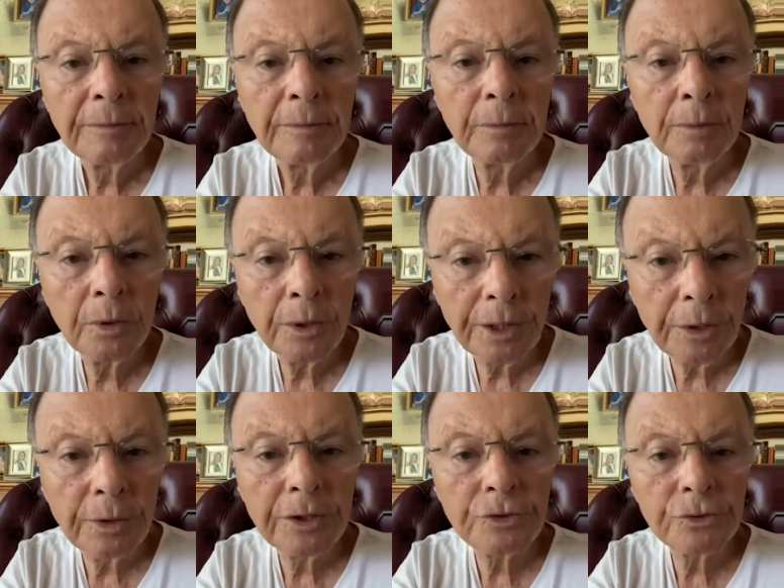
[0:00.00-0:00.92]
They only
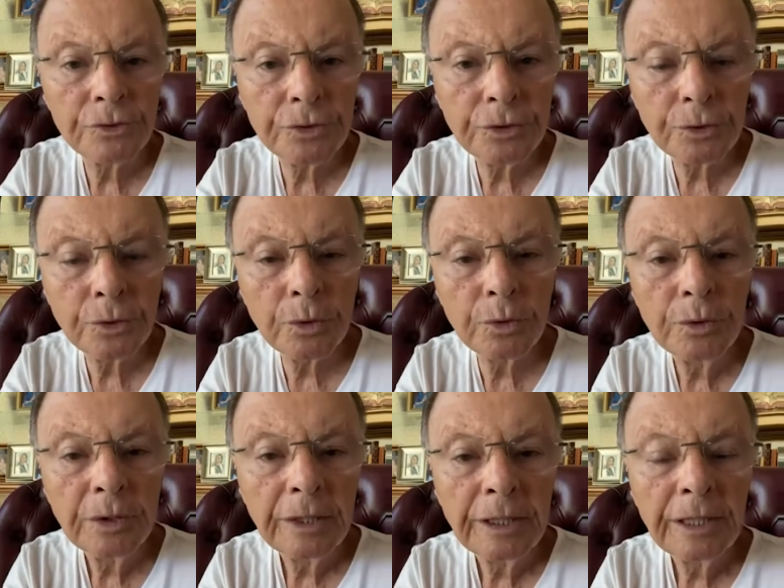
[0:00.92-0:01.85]
were
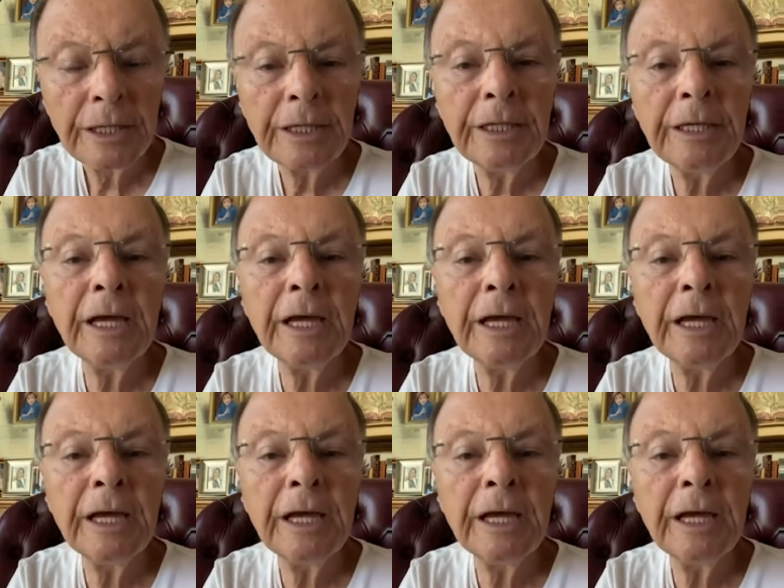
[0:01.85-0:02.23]
baptized after